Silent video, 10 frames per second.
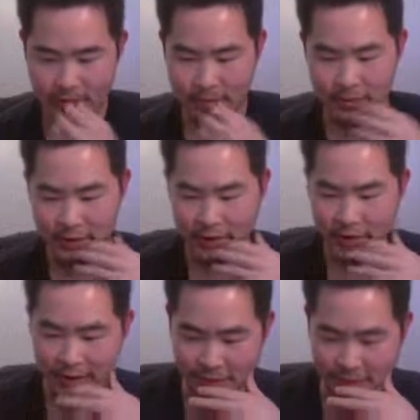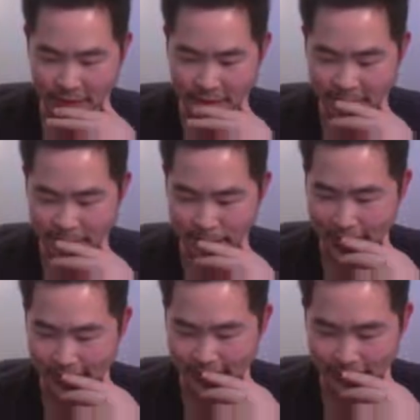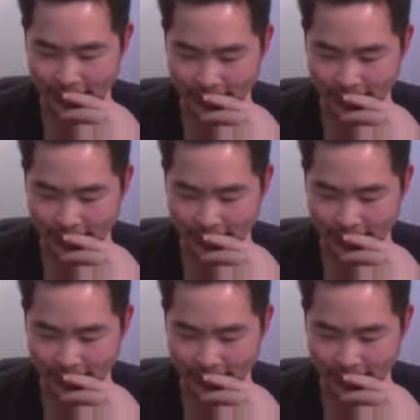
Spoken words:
Oh, I activate his passive.